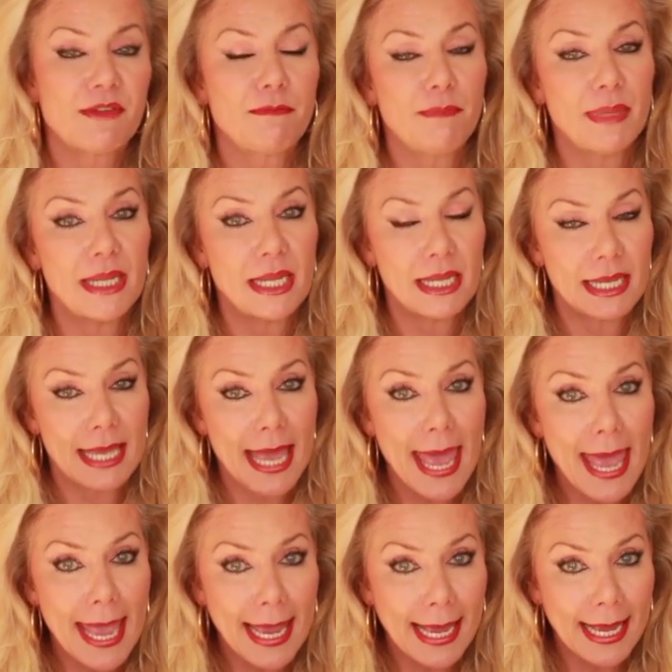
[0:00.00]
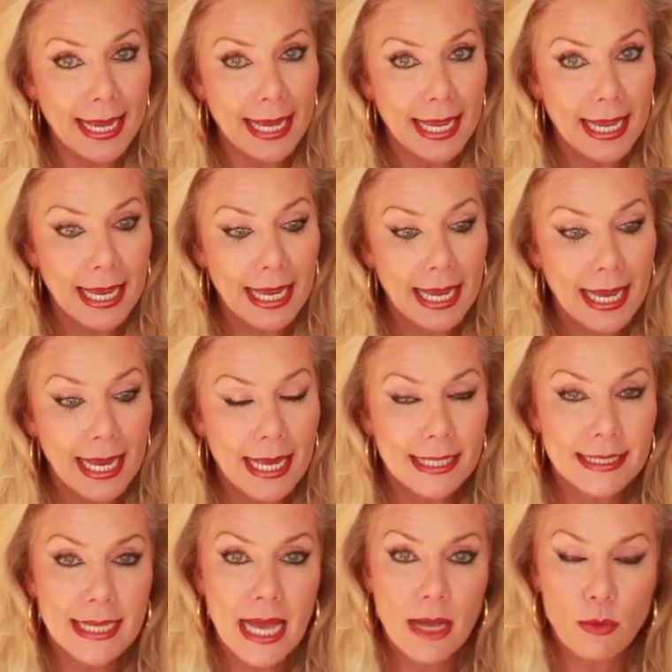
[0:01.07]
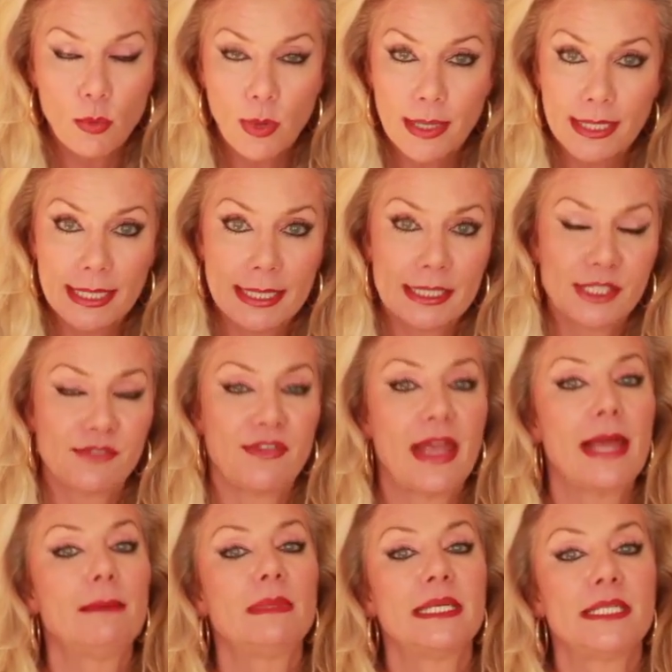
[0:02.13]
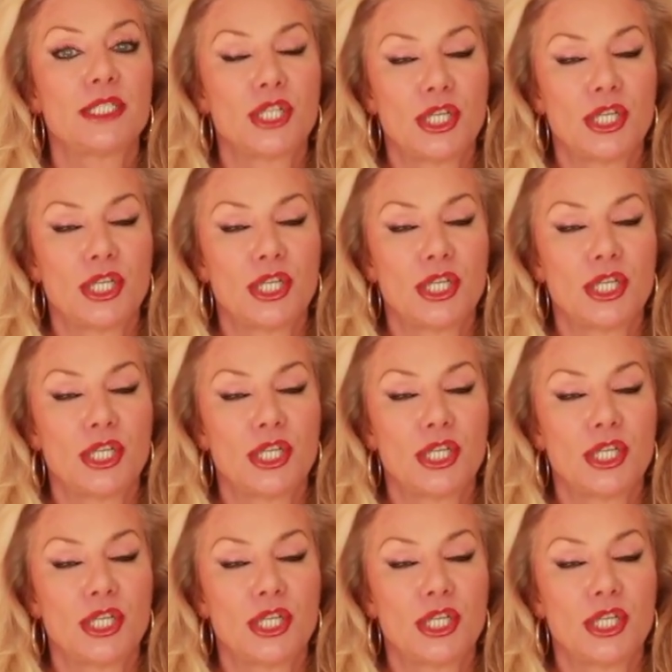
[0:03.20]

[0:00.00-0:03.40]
of being gay and not wanting his family